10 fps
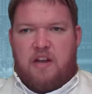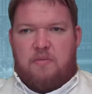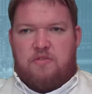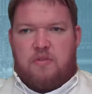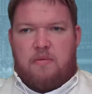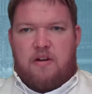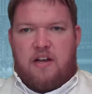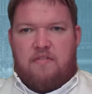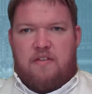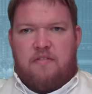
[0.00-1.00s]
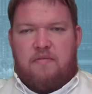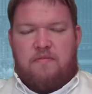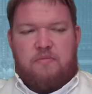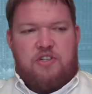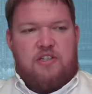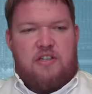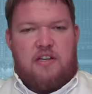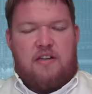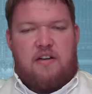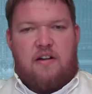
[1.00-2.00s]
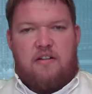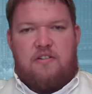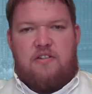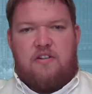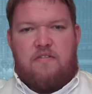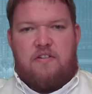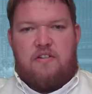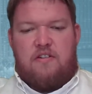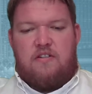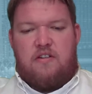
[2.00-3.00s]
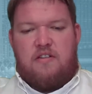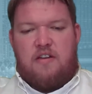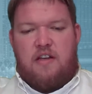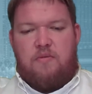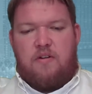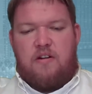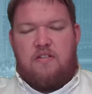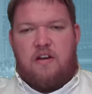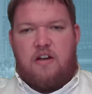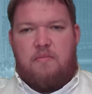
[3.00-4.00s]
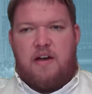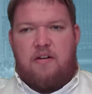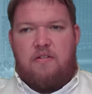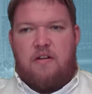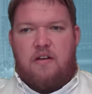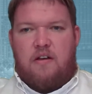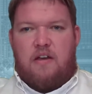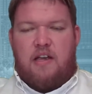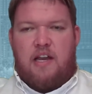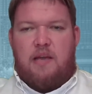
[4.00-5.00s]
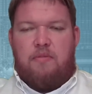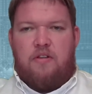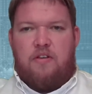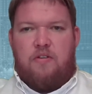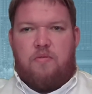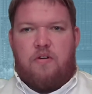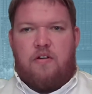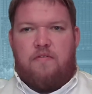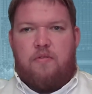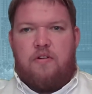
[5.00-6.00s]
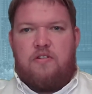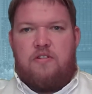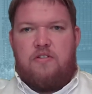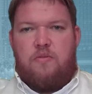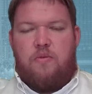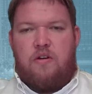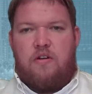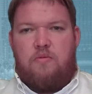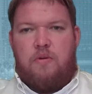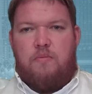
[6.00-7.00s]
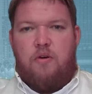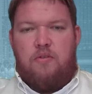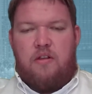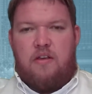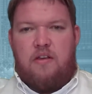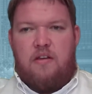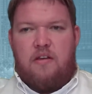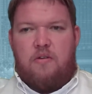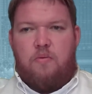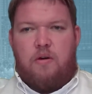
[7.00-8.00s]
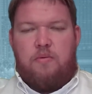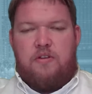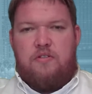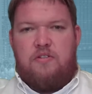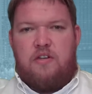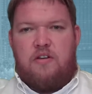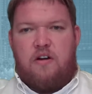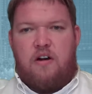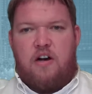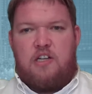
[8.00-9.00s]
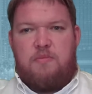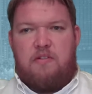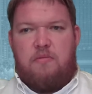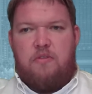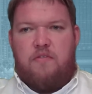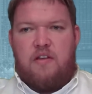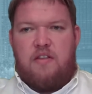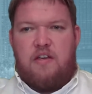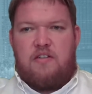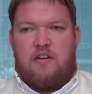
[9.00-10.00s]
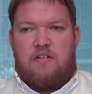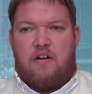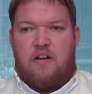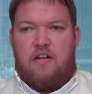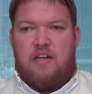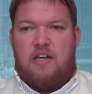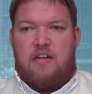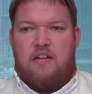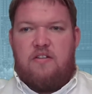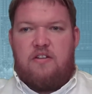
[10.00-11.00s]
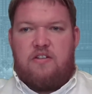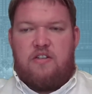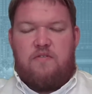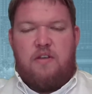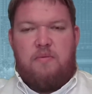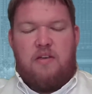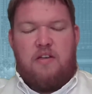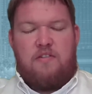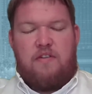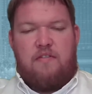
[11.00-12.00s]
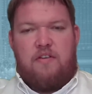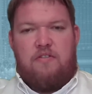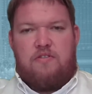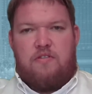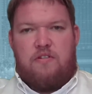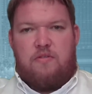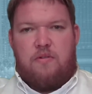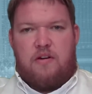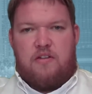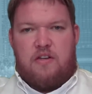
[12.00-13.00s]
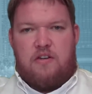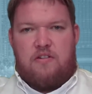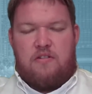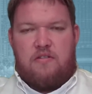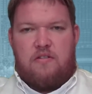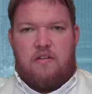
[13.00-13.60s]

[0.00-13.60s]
My name is Robert Ivey from GCA Technology Services, and today we're going to talk about enabling your workforce to work remotely while reducing costs by removing things that are unneeded, such as VPNs for every user in your organization.